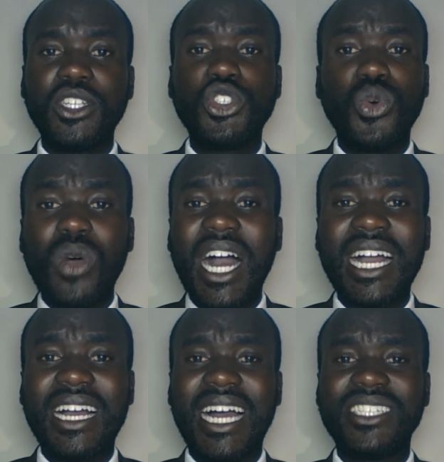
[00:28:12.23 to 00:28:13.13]
to
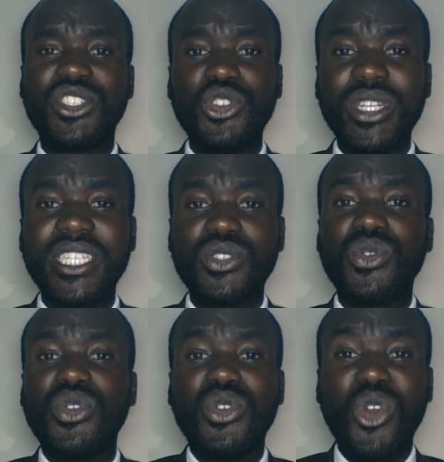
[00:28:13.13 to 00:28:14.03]
work, and students
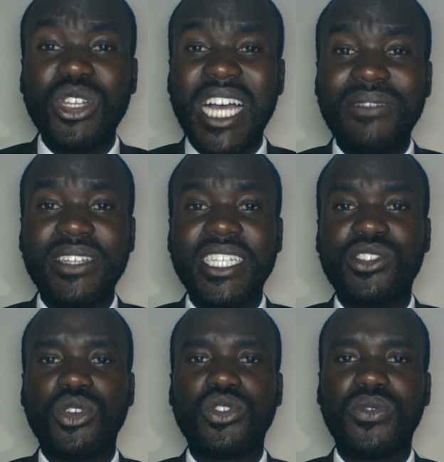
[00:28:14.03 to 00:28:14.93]
who do not have any
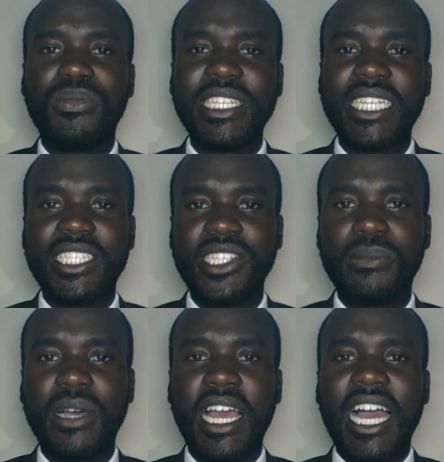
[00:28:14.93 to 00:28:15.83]
sort of
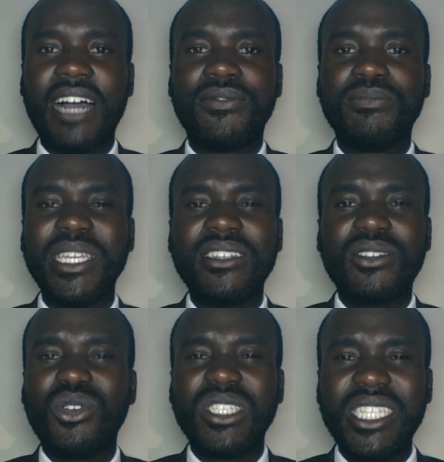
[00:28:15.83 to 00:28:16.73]
mentorship have been
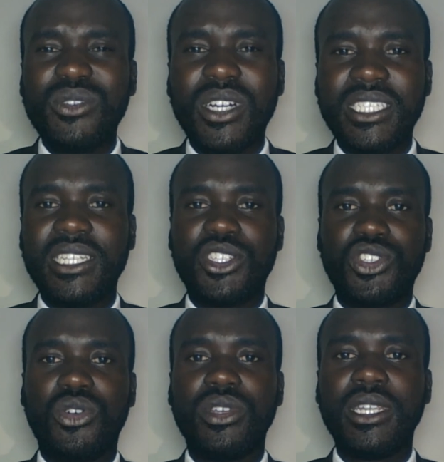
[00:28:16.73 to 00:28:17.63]
continuously
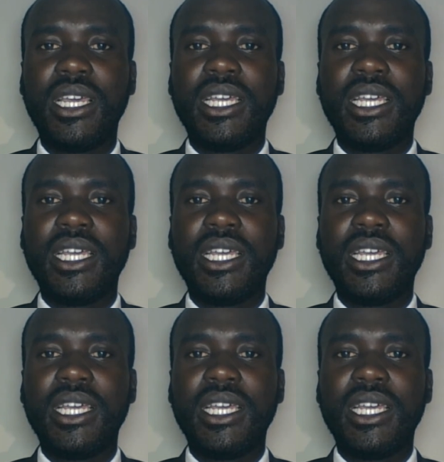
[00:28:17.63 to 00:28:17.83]
shown